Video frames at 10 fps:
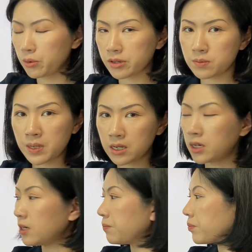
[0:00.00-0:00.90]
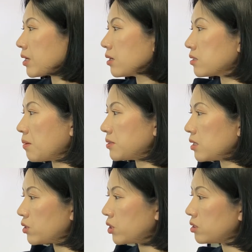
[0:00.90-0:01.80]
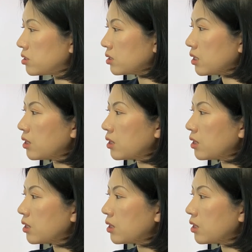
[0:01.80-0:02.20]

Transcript: the speaker substitutes